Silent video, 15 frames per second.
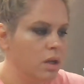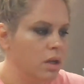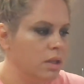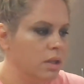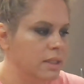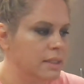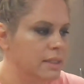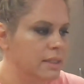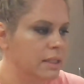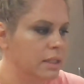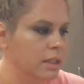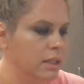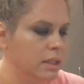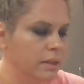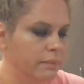Let's
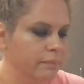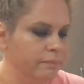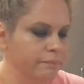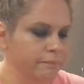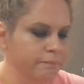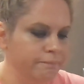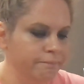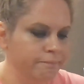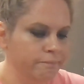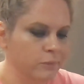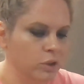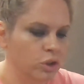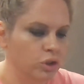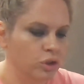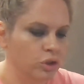see.
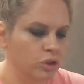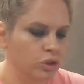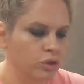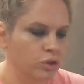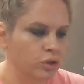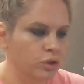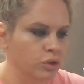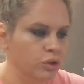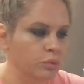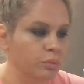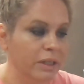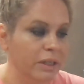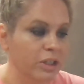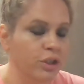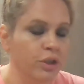
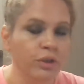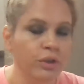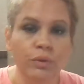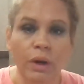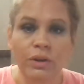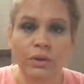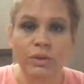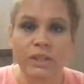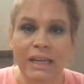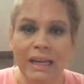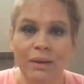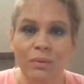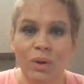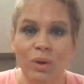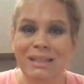Make sure you
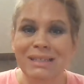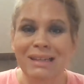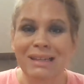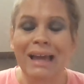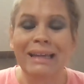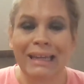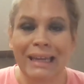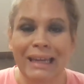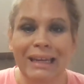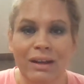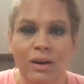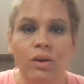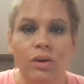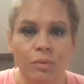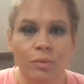understand what it's like in
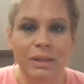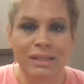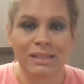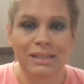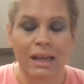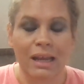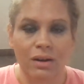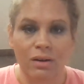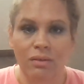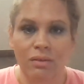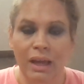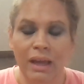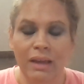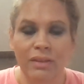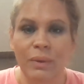an urban center,
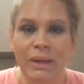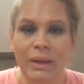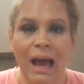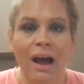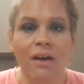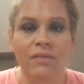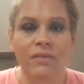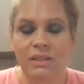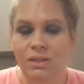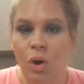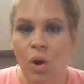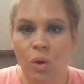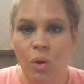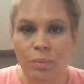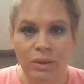okay? That we have these
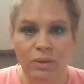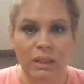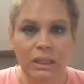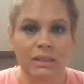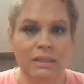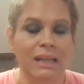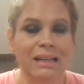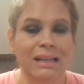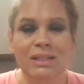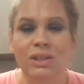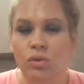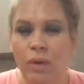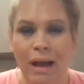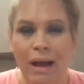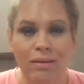tall buildings, that it's
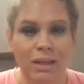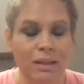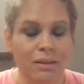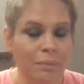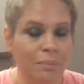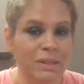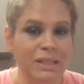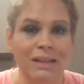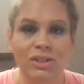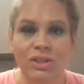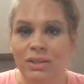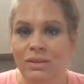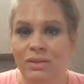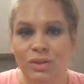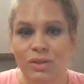crowded, that
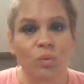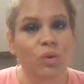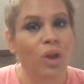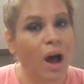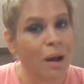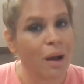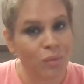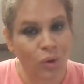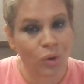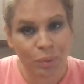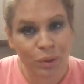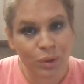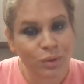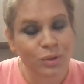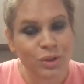potentially there's a lot more
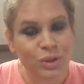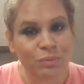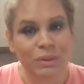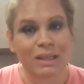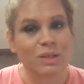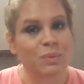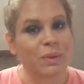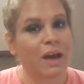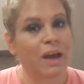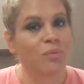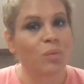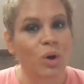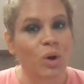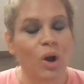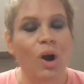pollution because we have
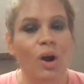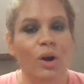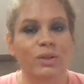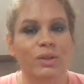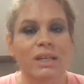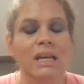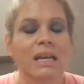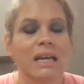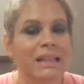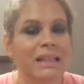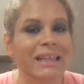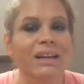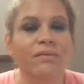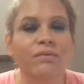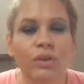more cars.
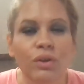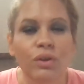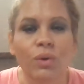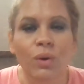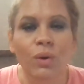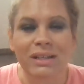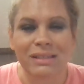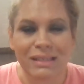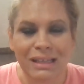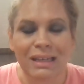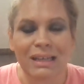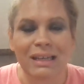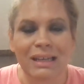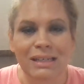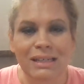Think of New York
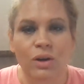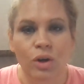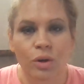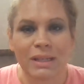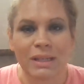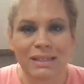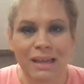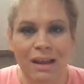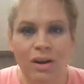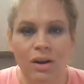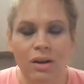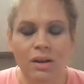City as an urban center.